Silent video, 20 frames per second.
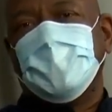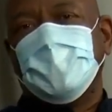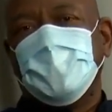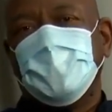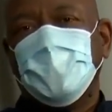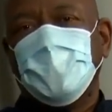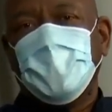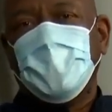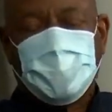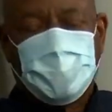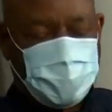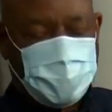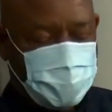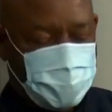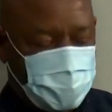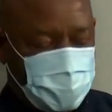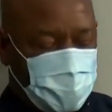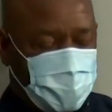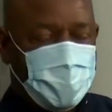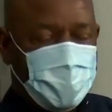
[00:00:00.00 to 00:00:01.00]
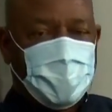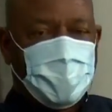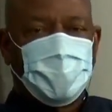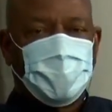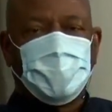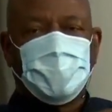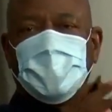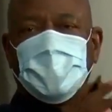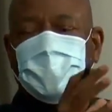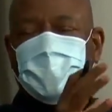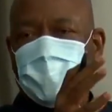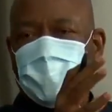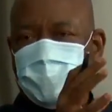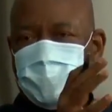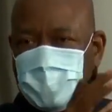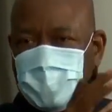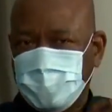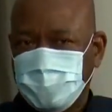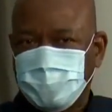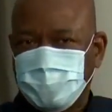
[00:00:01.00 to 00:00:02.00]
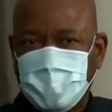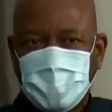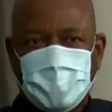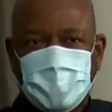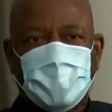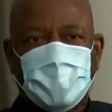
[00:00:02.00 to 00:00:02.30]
are doing, they are doing diversified